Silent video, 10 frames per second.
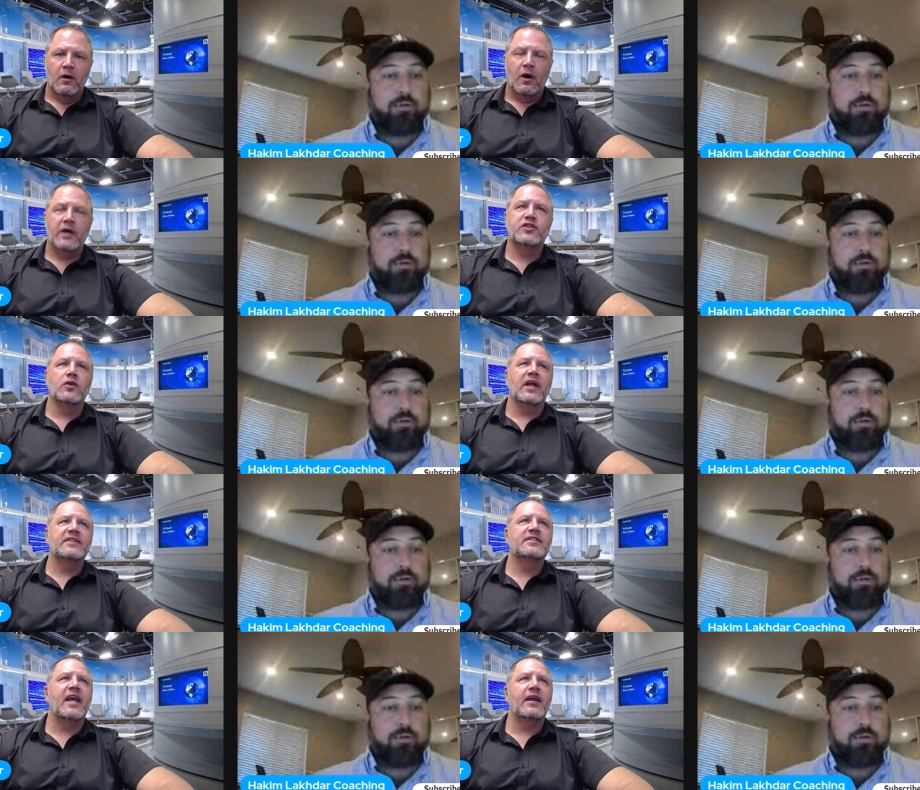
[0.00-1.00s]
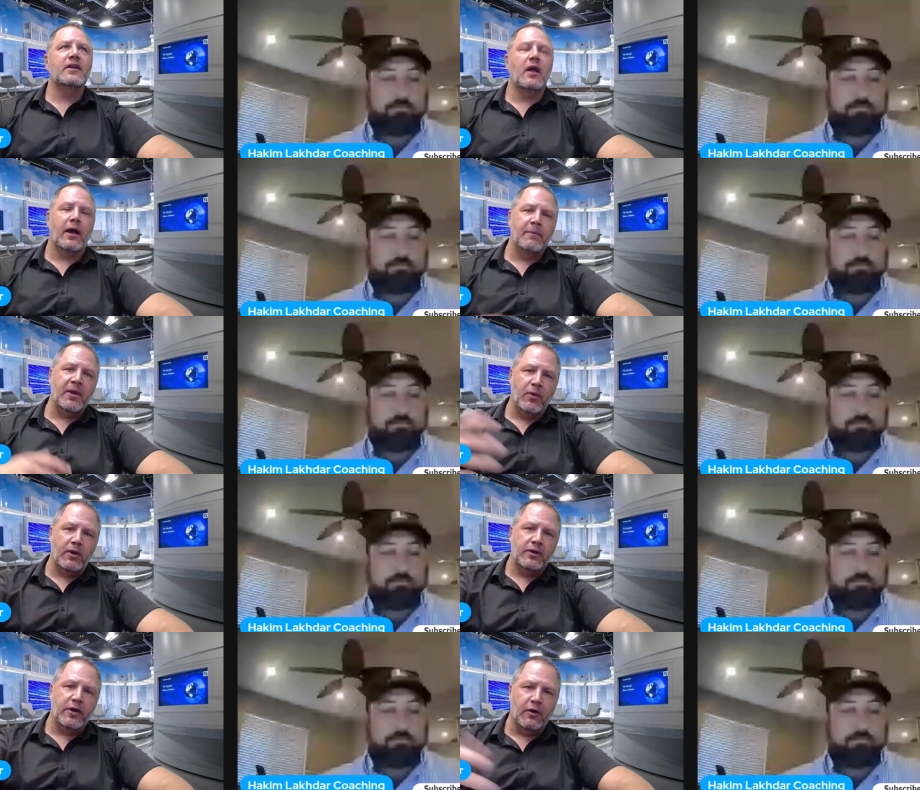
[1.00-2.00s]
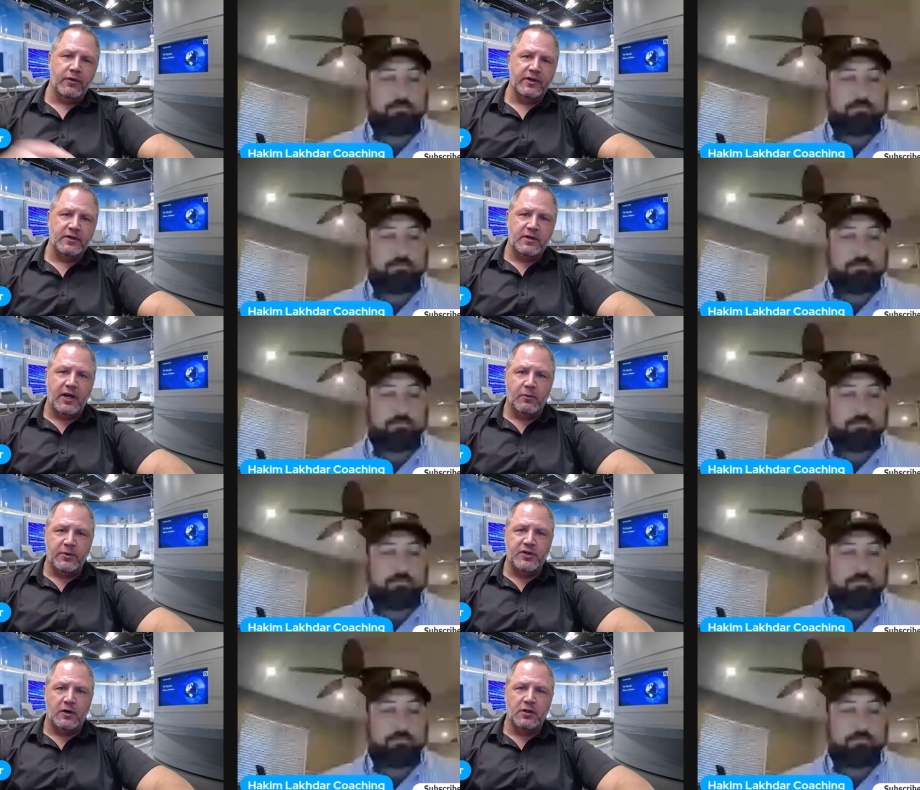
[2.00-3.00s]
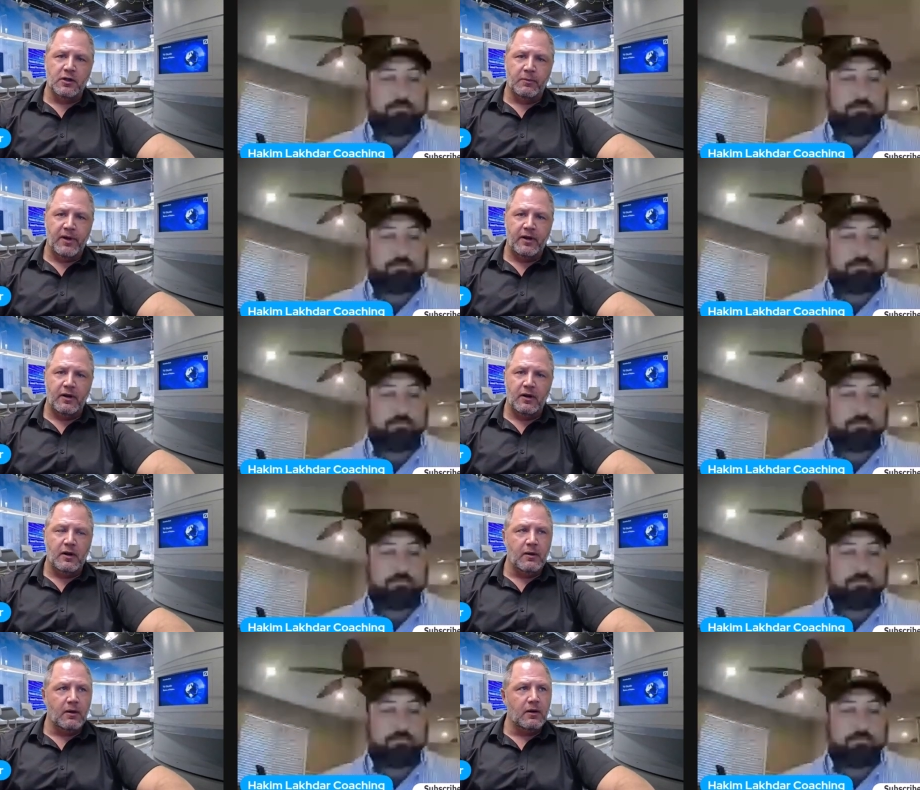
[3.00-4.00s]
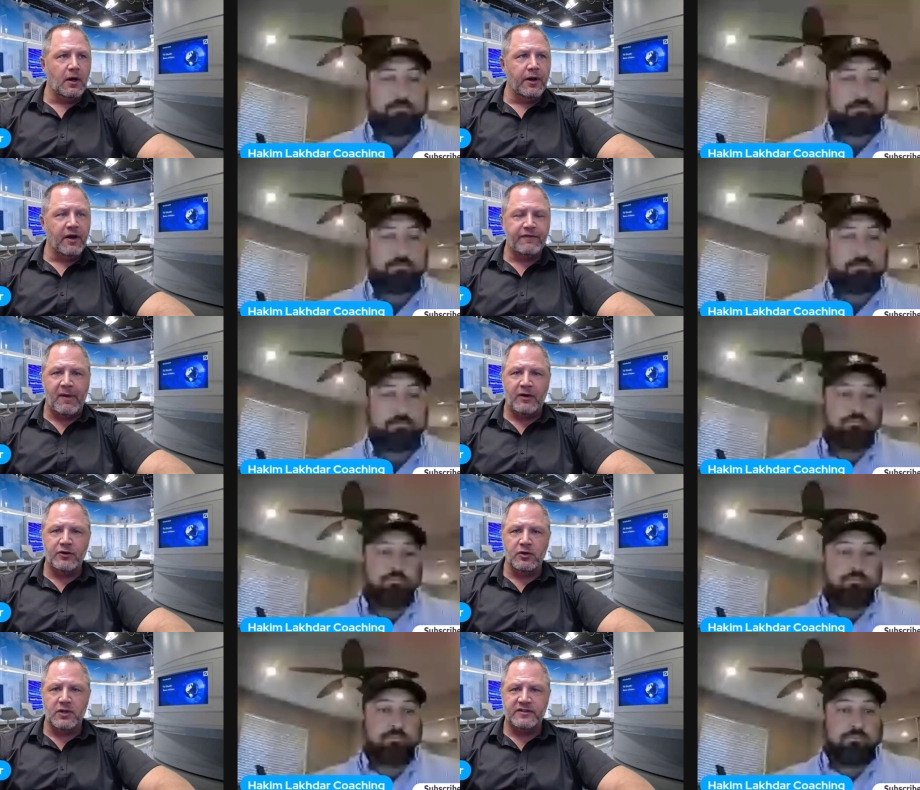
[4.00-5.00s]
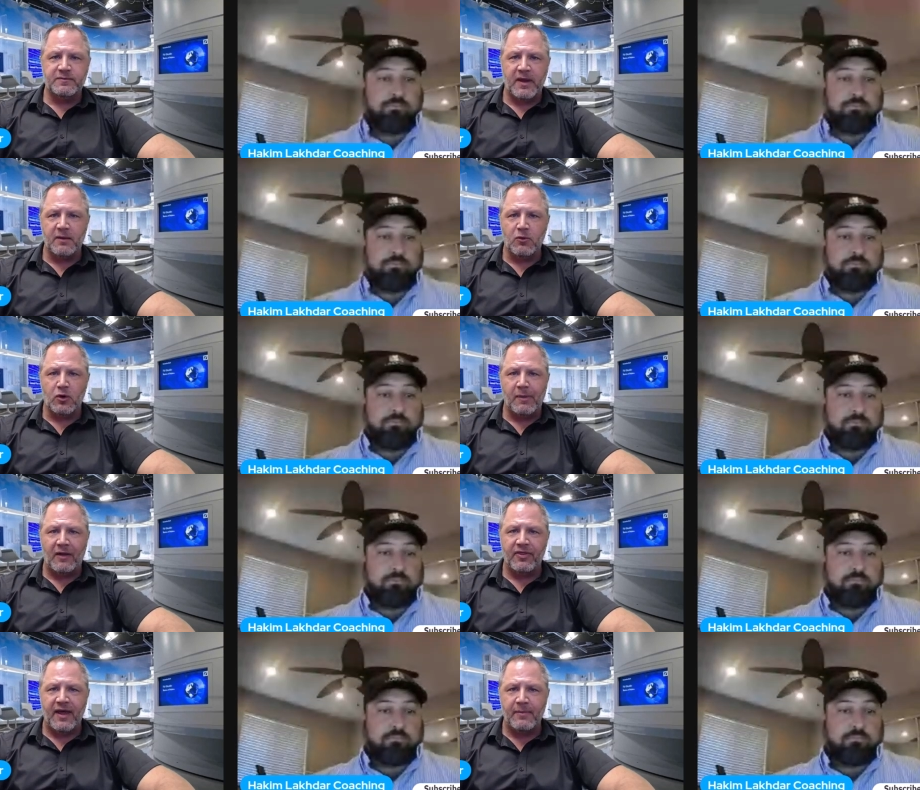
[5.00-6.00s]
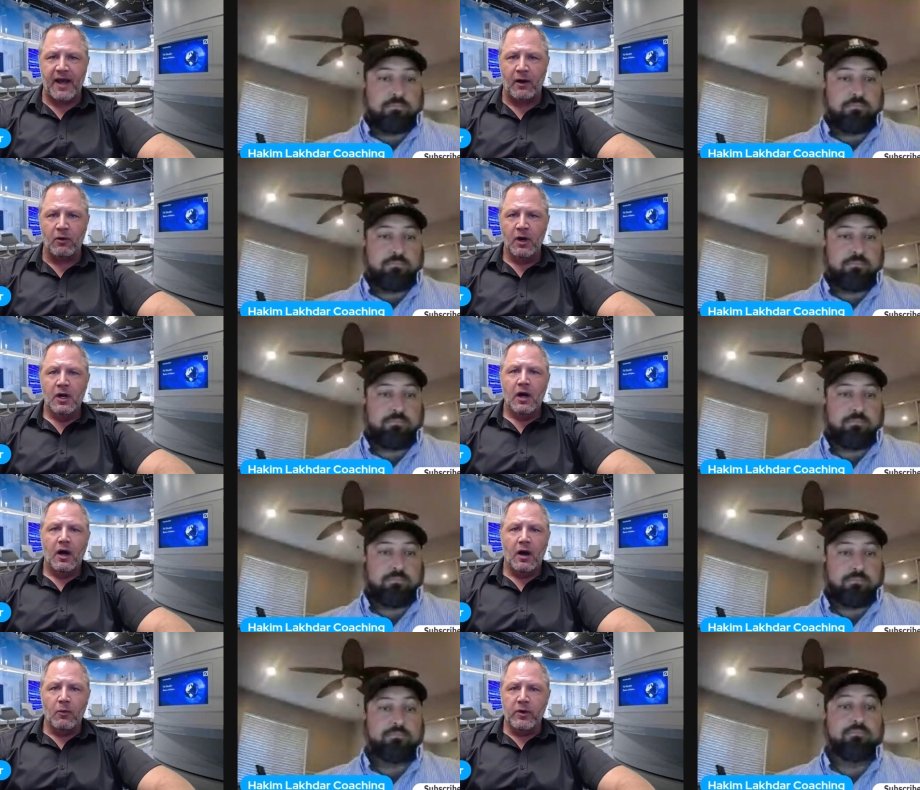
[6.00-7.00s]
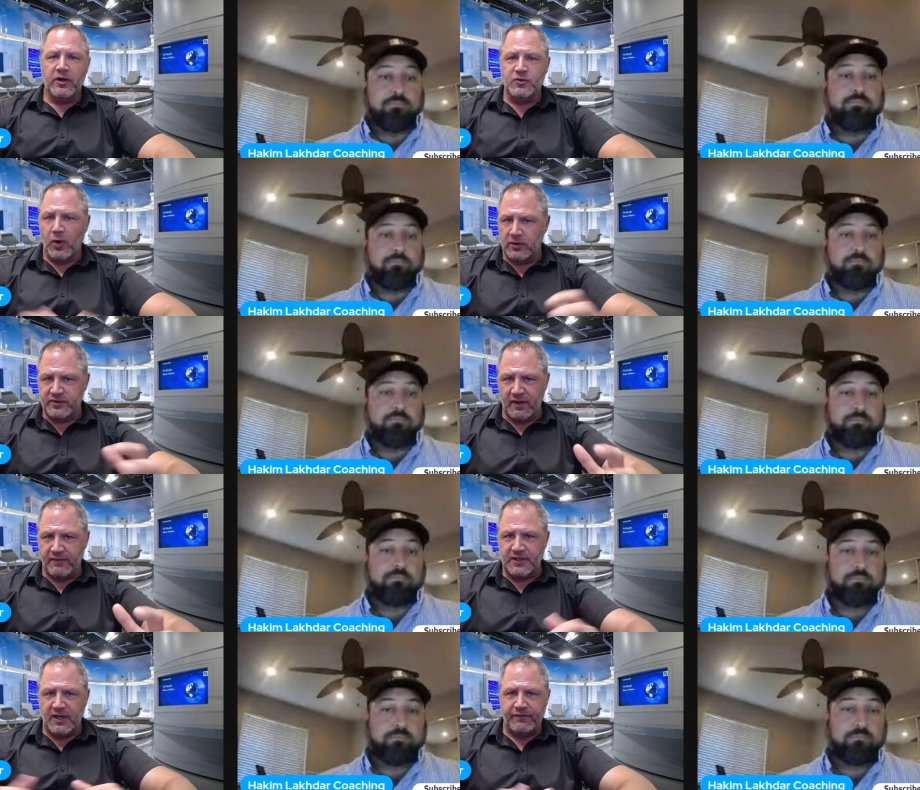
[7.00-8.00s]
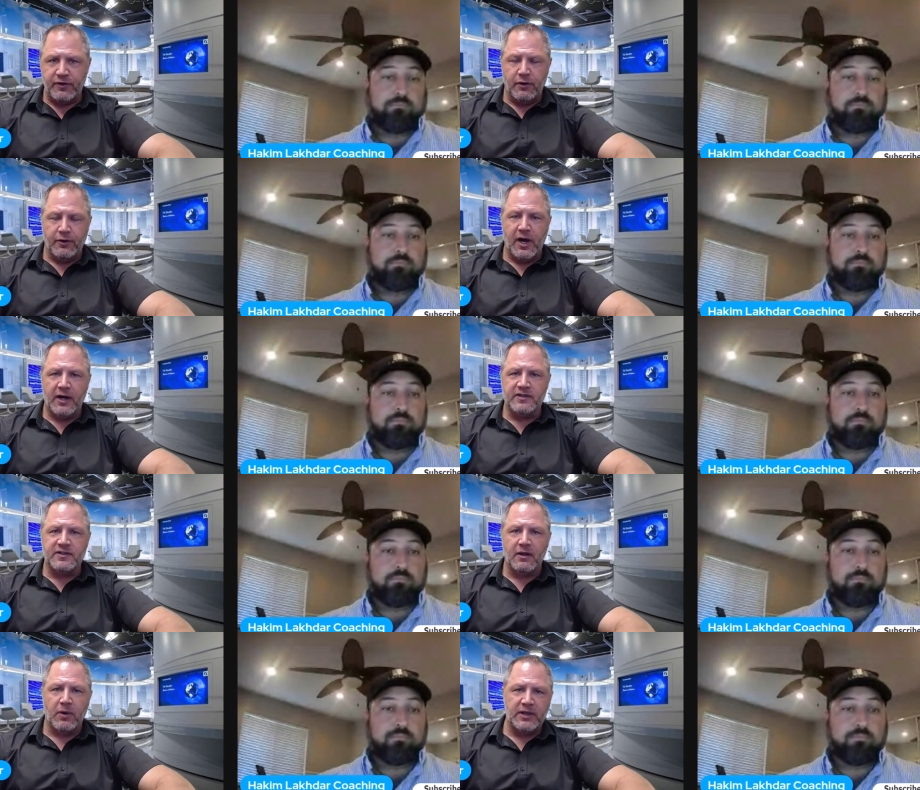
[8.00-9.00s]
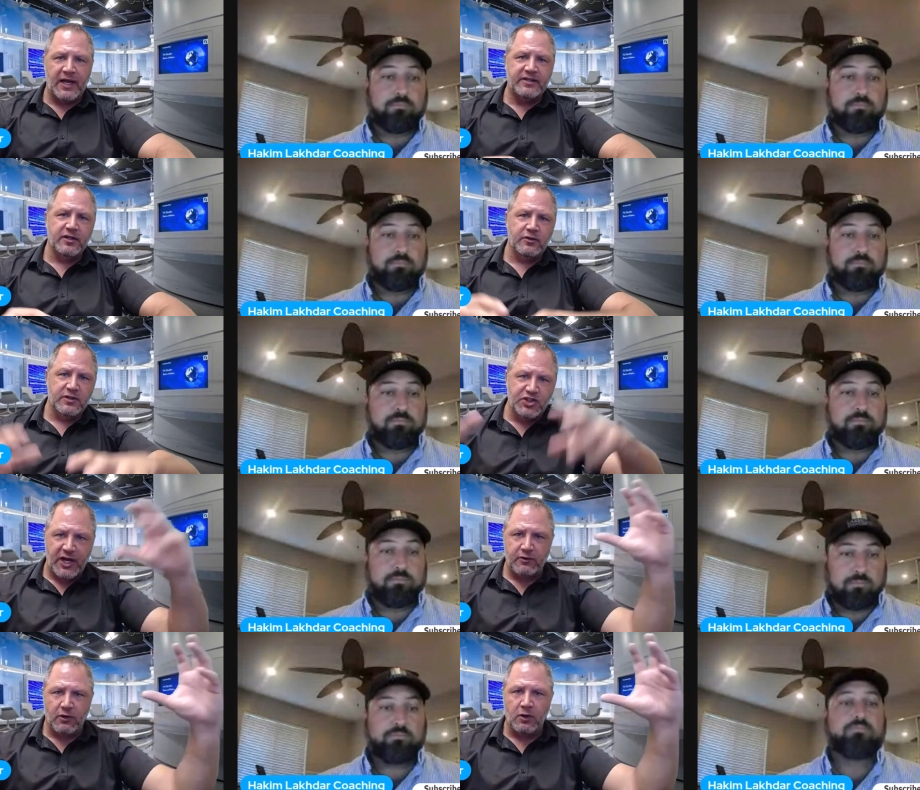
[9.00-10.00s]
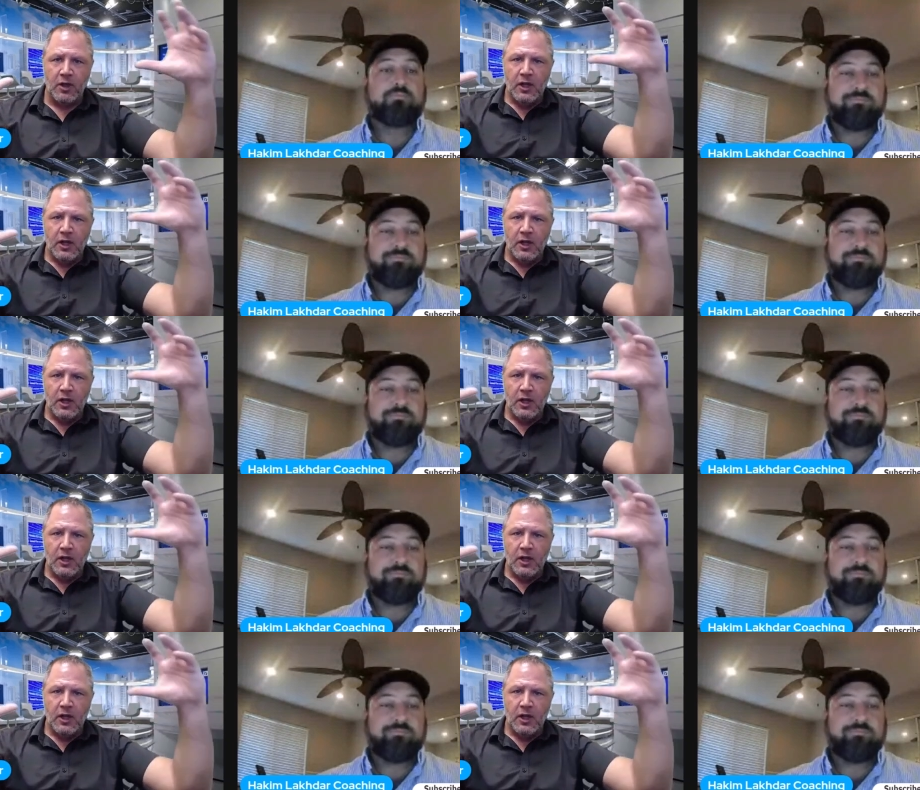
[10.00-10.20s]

Speaker 1: All right, so let's say, I mean, you know, the, here we talk a little bit uh, enough about you. Let's make it more about them now because uh, hmm. we always love to give you know nuggets. I like to do the general,